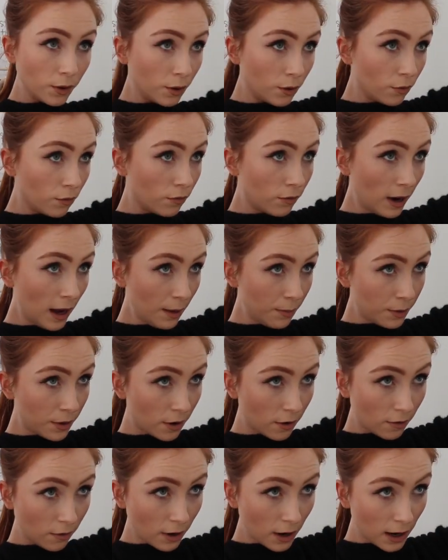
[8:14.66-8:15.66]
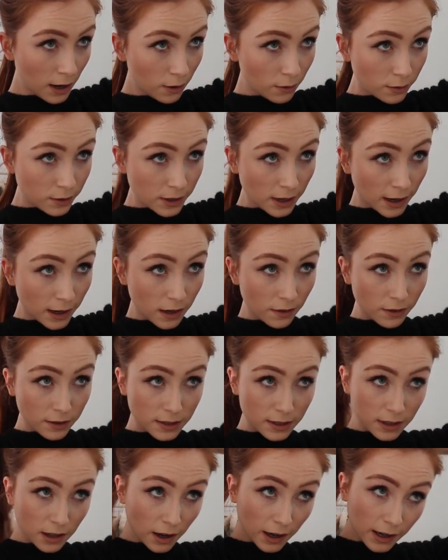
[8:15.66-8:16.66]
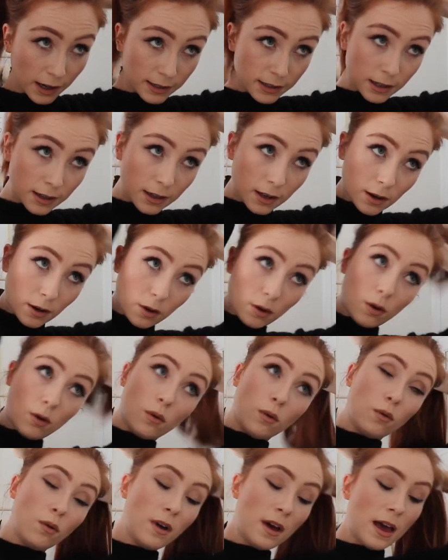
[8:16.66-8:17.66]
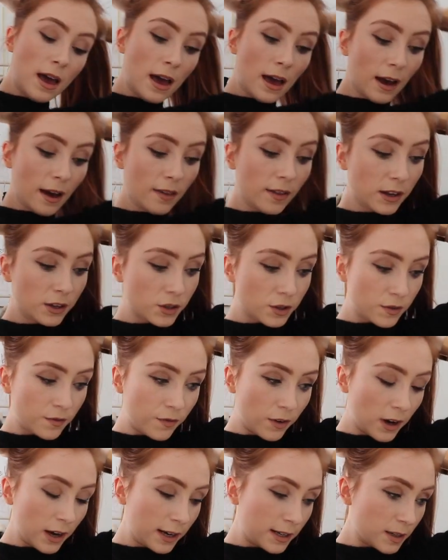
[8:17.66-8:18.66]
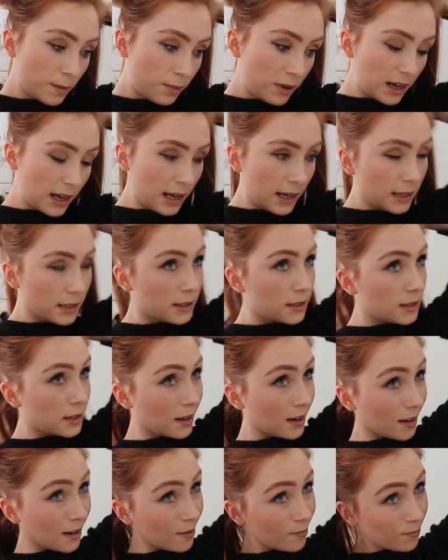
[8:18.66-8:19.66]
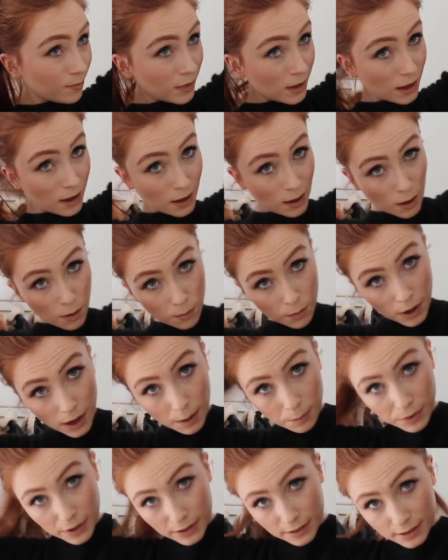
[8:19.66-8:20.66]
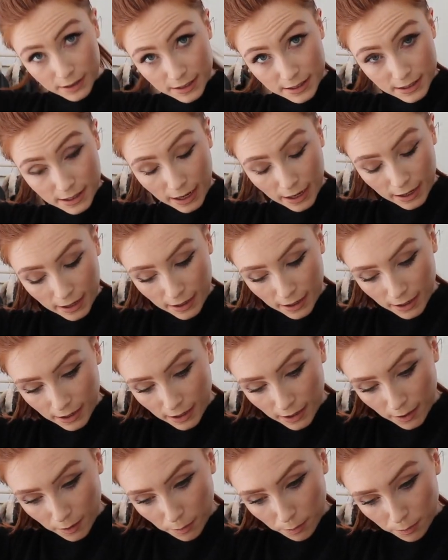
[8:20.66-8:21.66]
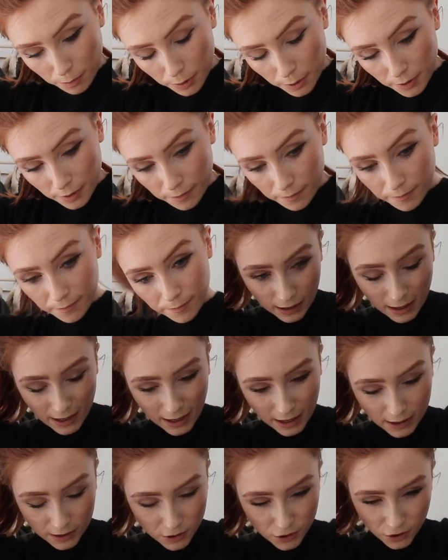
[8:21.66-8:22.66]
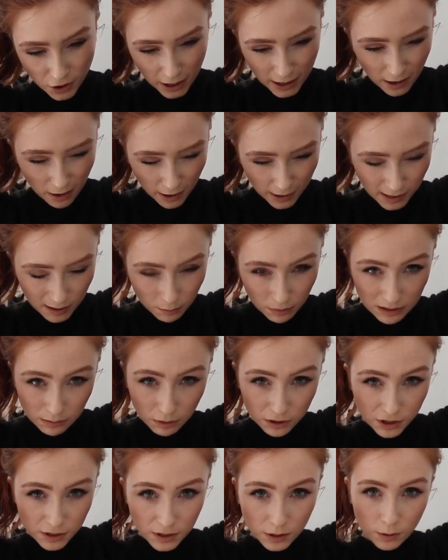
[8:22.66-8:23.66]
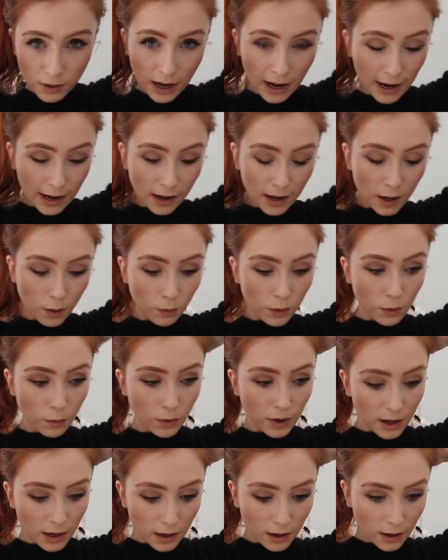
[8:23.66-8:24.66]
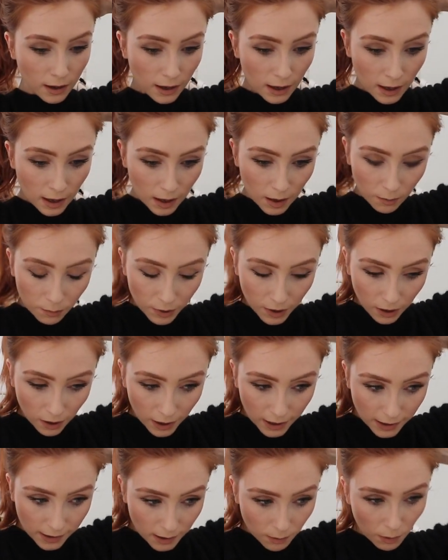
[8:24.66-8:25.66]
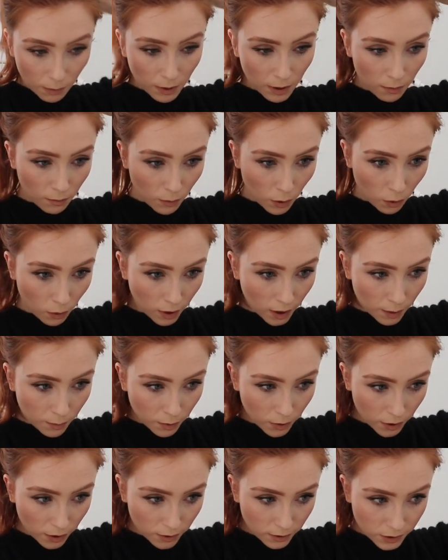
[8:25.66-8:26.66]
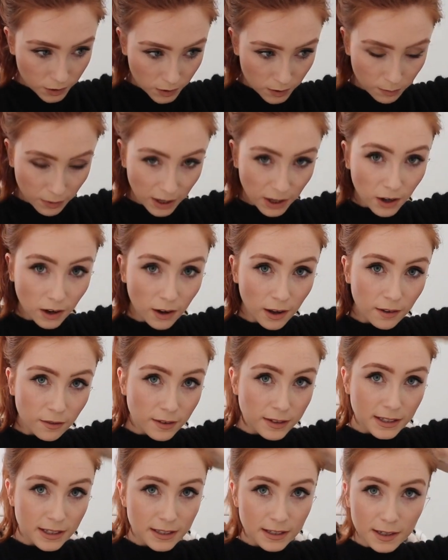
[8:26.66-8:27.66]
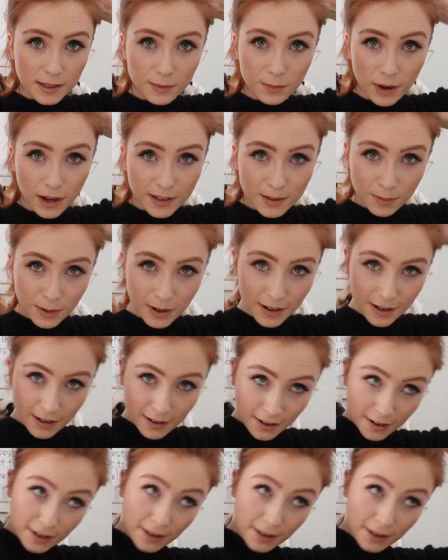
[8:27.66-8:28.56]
you wrap it around kind of as tight as it can go, and then just find a place to pop in the second clip. Again, try and hide them as much as you can. Like we will be hiding them a bit more, but just make your life as easy as possible.